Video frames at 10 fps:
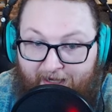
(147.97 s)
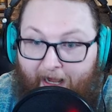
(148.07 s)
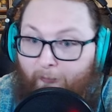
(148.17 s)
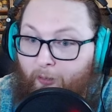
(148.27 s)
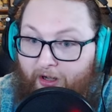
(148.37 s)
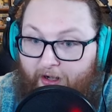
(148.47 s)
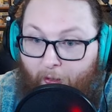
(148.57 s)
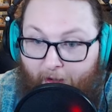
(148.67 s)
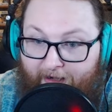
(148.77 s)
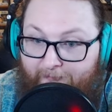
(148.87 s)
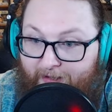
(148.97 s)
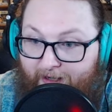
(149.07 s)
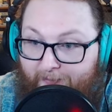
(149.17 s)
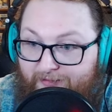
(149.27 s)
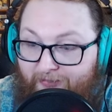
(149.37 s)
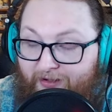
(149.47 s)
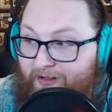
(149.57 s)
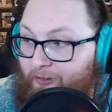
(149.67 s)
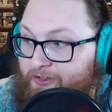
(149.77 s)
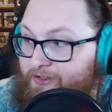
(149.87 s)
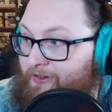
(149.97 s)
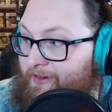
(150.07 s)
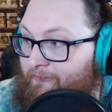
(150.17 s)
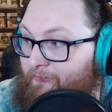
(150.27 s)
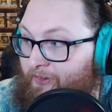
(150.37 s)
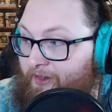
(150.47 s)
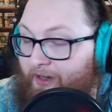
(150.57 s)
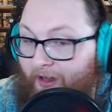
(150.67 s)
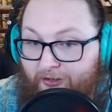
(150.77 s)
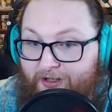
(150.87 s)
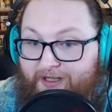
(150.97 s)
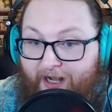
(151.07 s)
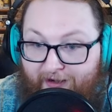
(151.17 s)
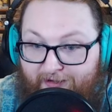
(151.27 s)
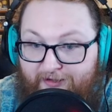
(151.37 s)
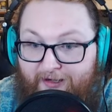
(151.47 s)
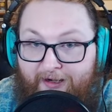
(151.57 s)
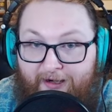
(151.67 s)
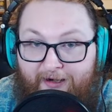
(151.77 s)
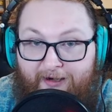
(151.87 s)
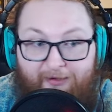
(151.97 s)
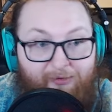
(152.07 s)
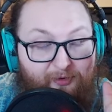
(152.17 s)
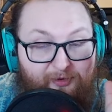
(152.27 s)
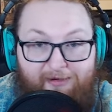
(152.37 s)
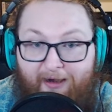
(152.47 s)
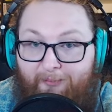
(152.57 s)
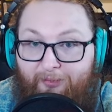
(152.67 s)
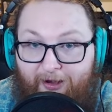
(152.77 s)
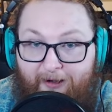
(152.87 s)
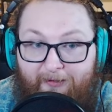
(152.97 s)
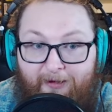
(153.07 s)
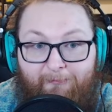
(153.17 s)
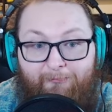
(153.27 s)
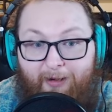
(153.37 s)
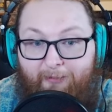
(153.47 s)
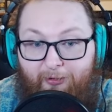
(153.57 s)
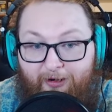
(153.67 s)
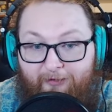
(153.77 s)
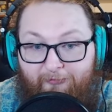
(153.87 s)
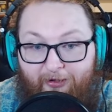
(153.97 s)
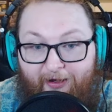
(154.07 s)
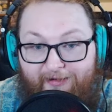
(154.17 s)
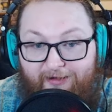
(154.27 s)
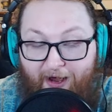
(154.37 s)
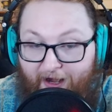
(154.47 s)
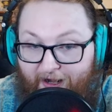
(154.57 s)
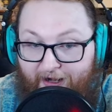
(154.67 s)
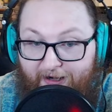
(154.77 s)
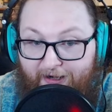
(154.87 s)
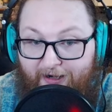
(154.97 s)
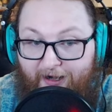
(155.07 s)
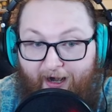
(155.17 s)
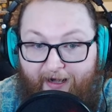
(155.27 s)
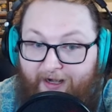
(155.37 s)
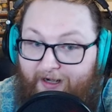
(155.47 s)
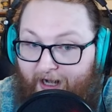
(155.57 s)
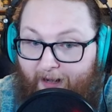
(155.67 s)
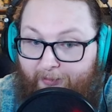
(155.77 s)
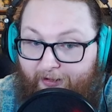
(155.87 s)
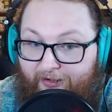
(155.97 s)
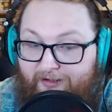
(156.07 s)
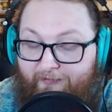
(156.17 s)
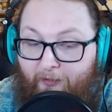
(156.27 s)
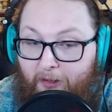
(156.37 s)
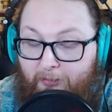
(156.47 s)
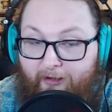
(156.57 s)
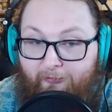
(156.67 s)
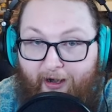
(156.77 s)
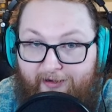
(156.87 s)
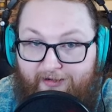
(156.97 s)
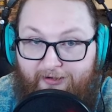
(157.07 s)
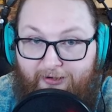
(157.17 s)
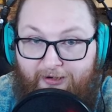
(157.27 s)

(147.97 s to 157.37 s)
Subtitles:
And we're going to go ahead and pick up some of these Ultras with the colored text. They're the same thing. People are going to realize, hey, I need a copy of this if I want to play Ryzeal.